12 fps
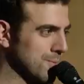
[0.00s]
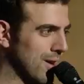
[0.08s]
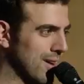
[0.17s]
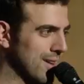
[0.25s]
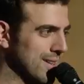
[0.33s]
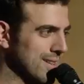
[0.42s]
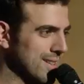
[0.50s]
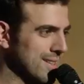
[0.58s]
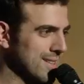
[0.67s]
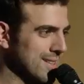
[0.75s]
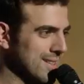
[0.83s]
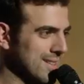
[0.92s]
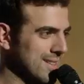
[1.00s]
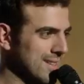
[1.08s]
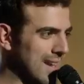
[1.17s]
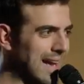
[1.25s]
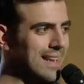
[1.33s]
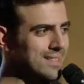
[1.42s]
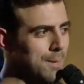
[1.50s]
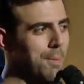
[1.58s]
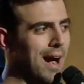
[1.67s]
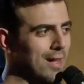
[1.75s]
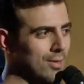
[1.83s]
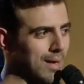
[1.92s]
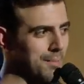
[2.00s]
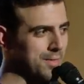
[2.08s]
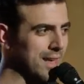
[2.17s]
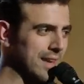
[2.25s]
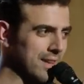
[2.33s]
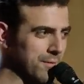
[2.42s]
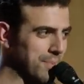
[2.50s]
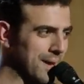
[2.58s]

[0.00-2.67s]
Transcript: but it is a pilot I'm thinking of